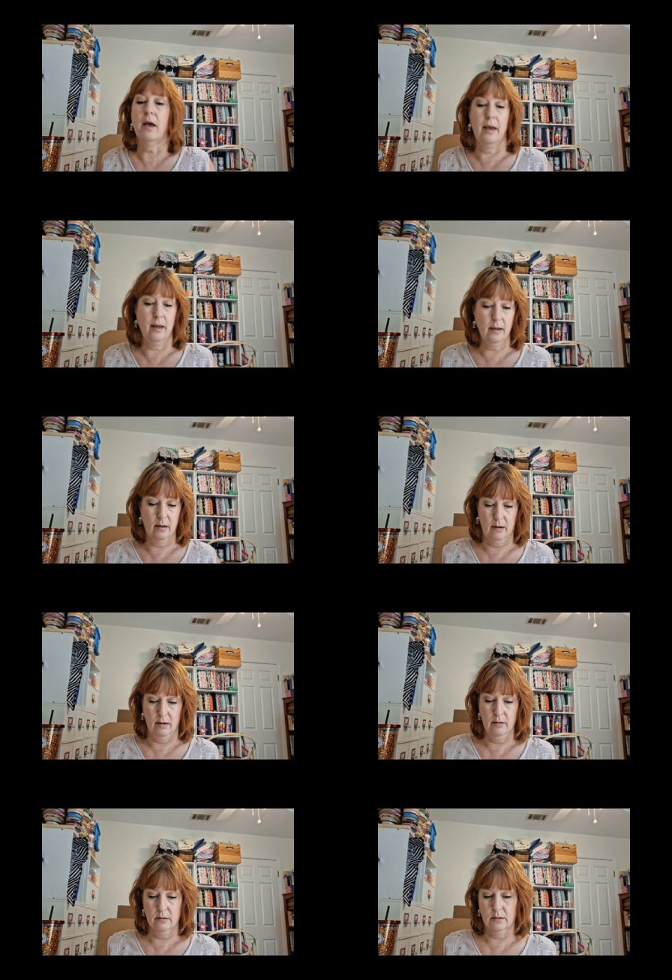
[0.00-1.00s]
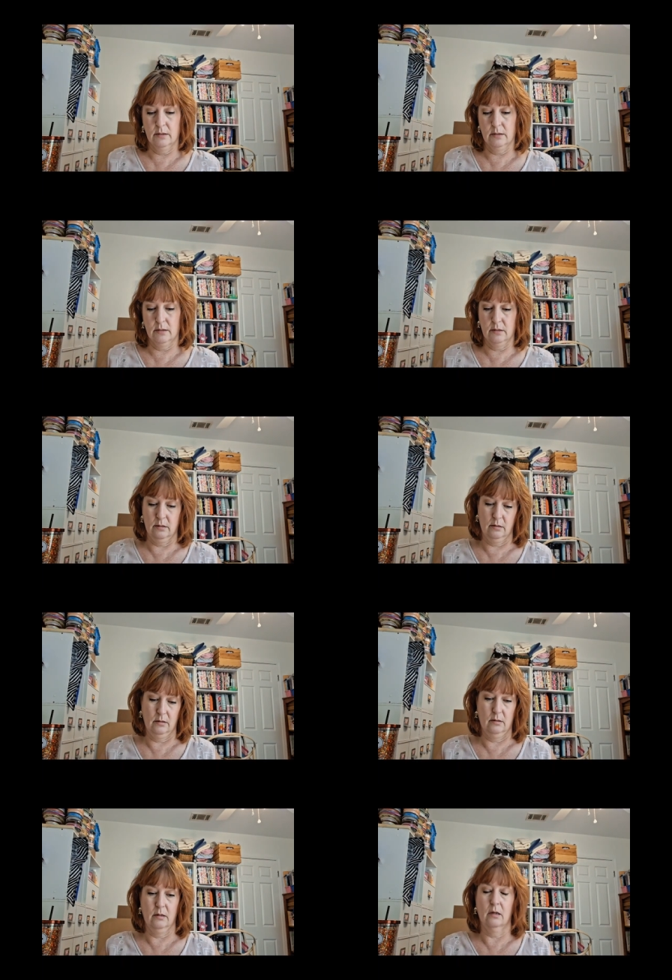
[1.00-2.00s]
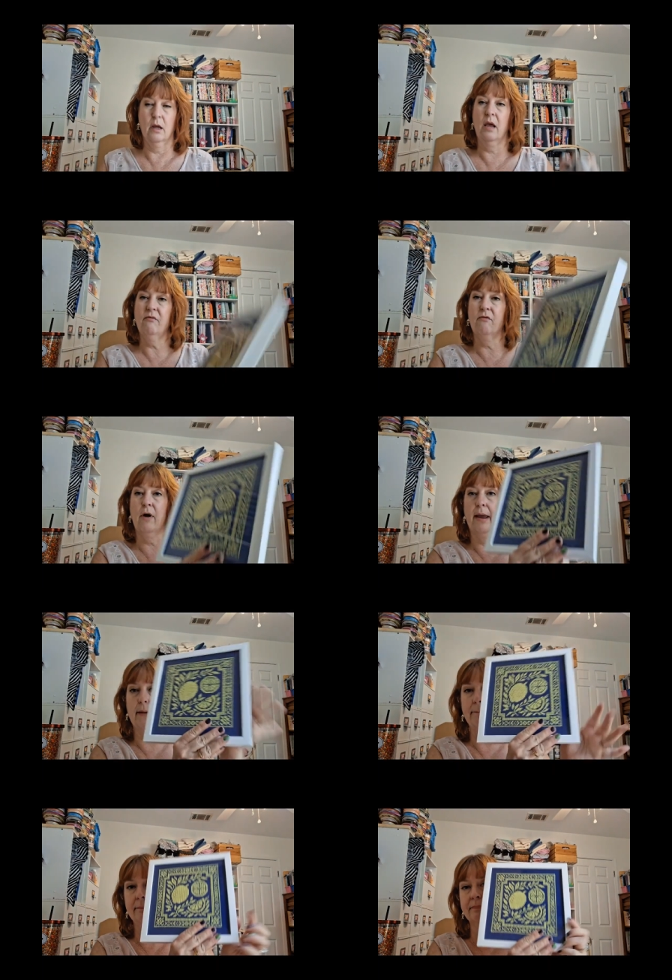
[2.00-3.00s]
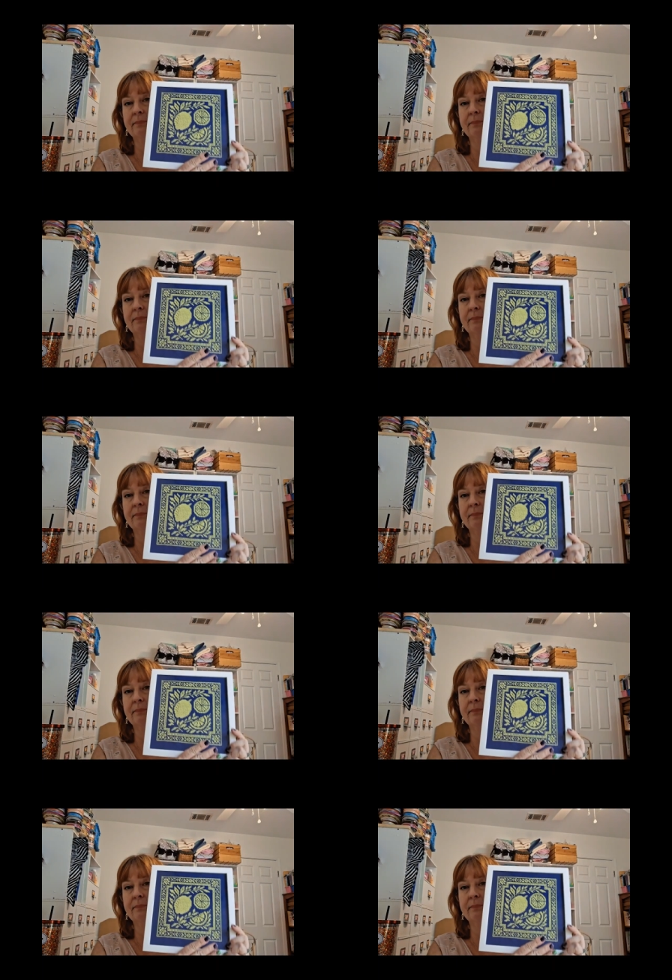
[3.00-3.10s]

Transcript: I got a frame